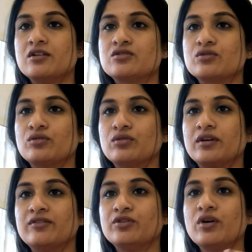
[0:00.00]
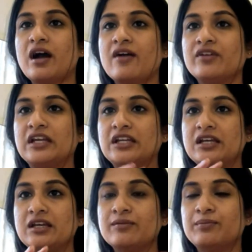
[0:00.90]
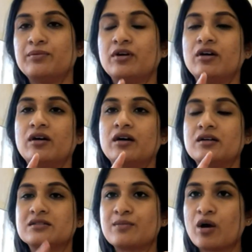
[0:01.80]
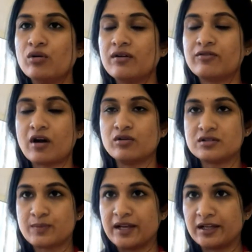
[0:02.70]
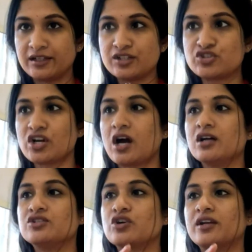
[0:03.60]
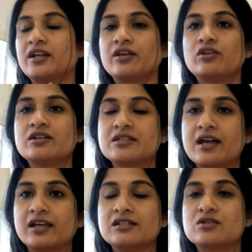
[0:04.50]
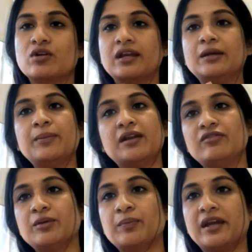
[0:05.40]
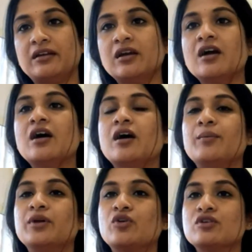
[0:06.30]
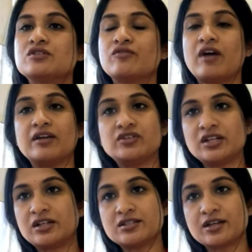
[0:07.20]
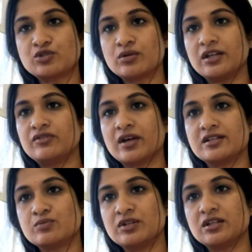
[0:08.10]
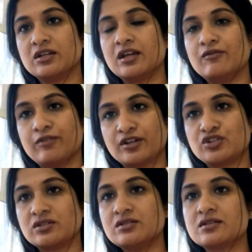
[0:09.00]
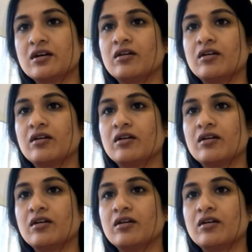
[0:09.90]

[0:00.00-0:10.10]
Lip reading: So if you have any small foul smelling discharge or irregular cycles or any pelvic pain because of untreated sexually transmitted infections,